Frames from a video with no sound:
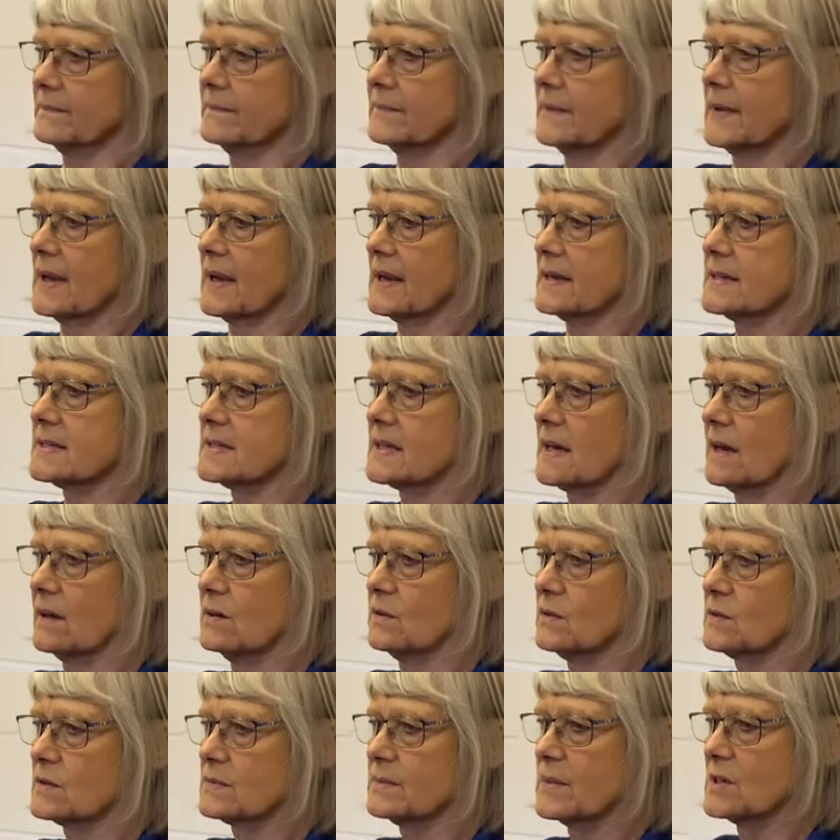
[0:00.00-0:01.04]
Yes, that
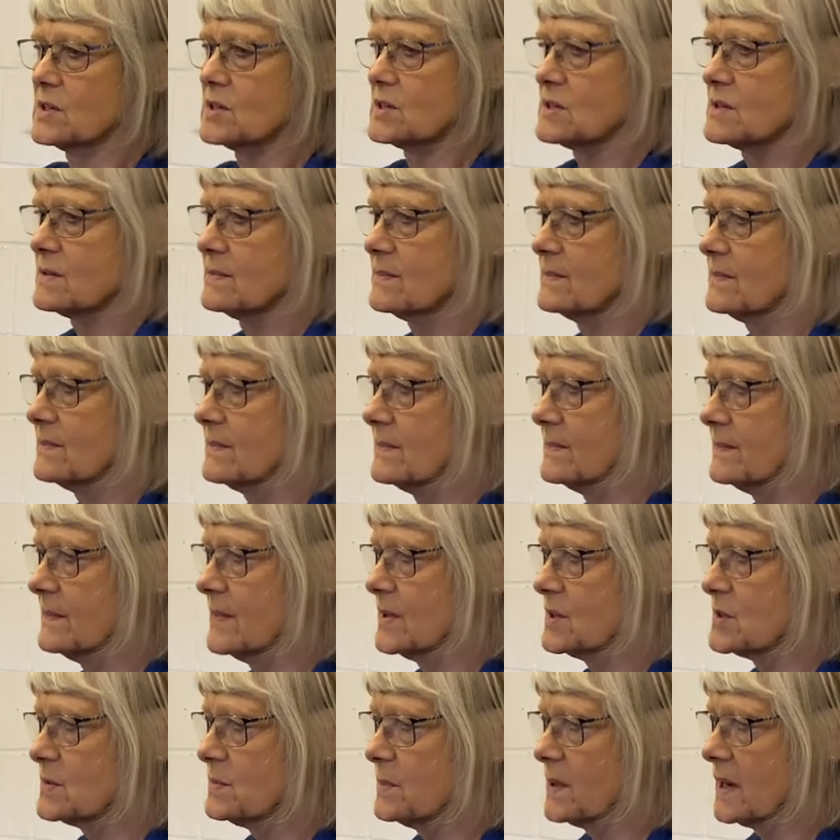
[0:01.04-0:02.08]
looks much,
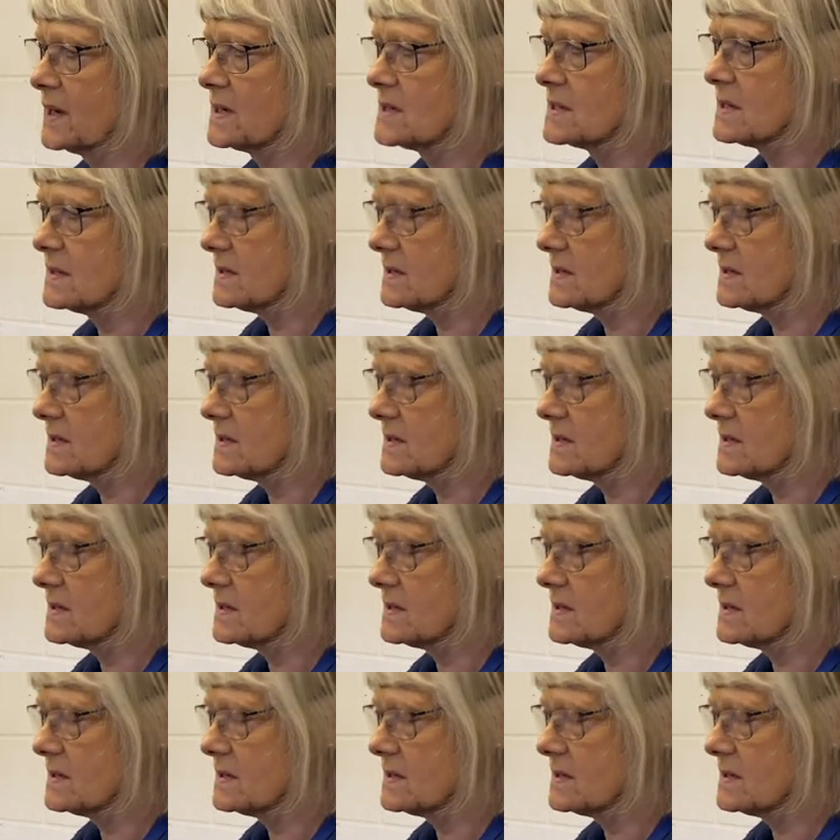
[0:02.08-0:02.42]
much better.